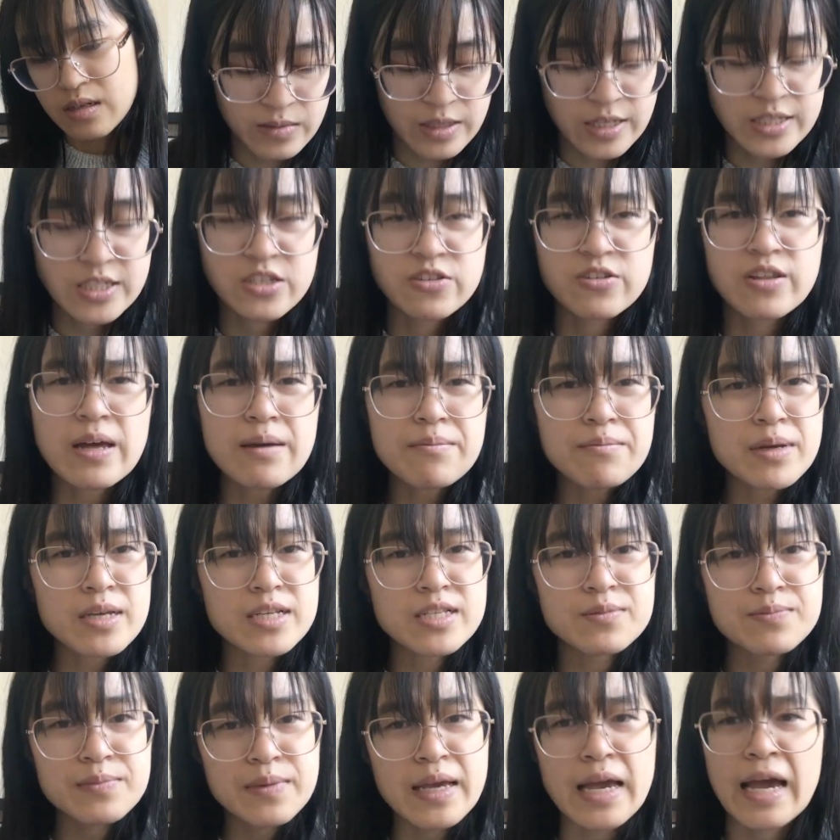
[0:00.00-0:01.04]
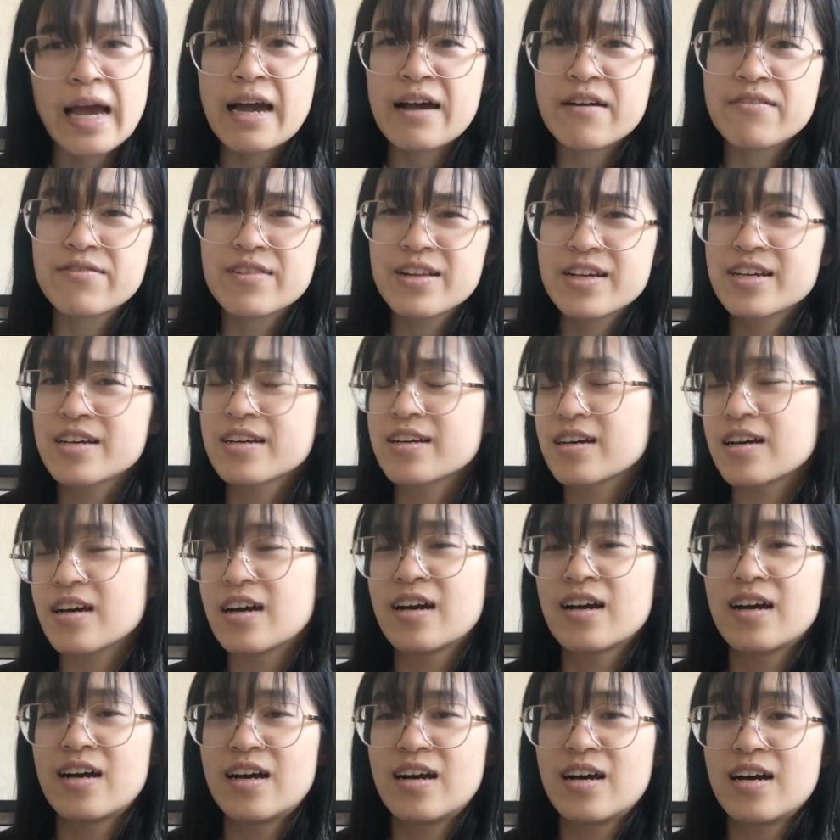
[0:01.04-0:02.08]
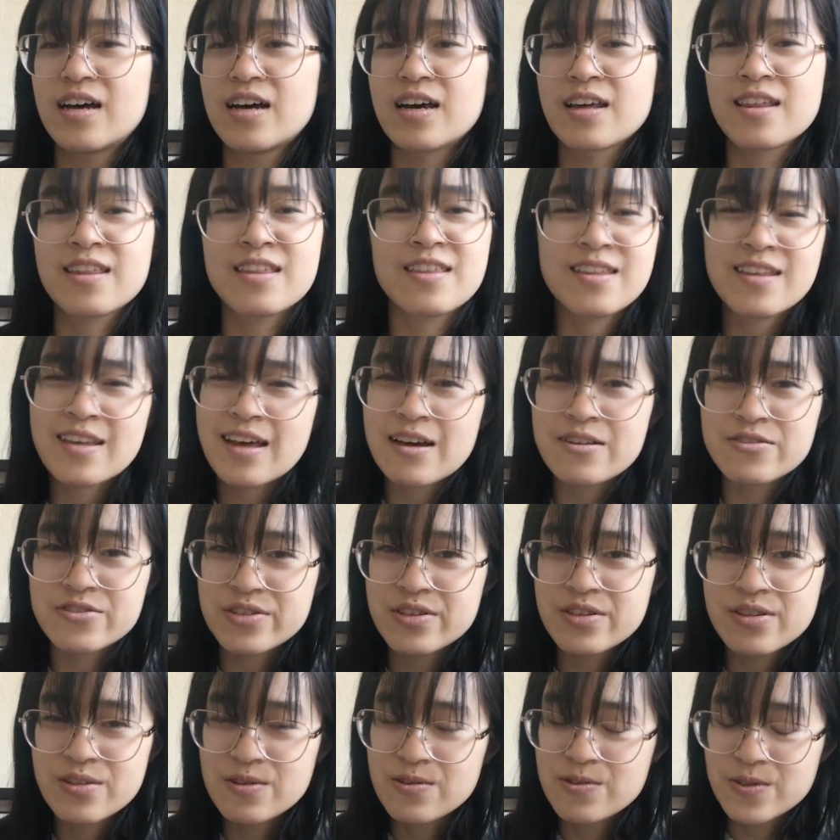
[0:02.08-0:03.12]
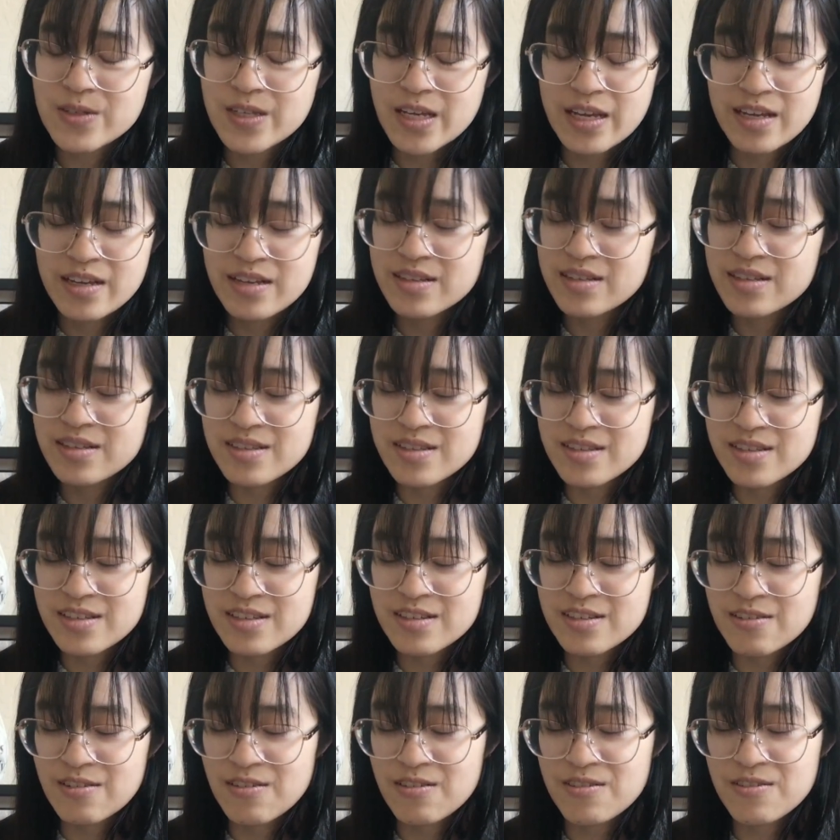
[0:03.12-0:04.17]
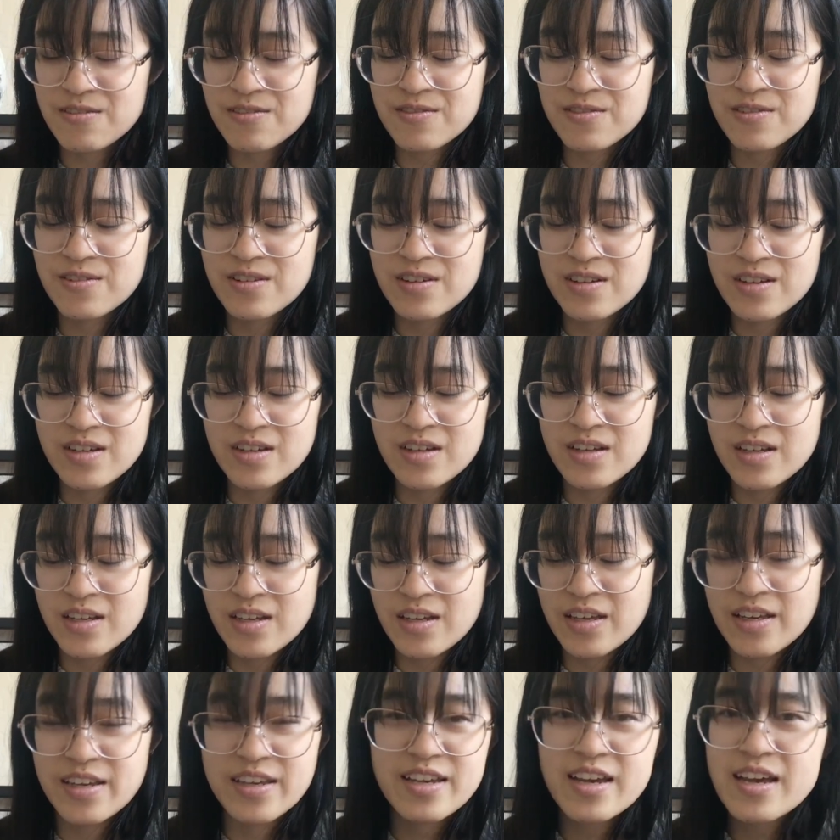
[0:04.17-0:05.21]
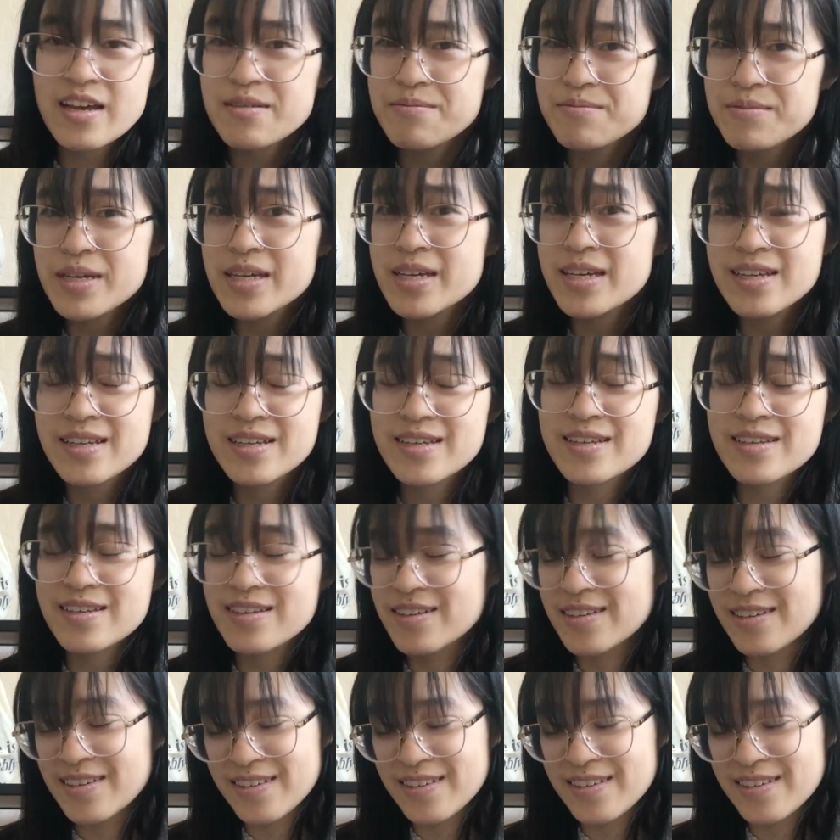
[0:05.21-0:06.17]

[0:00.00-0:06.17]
So that makes me have like 1,000 loose ends, so yay me.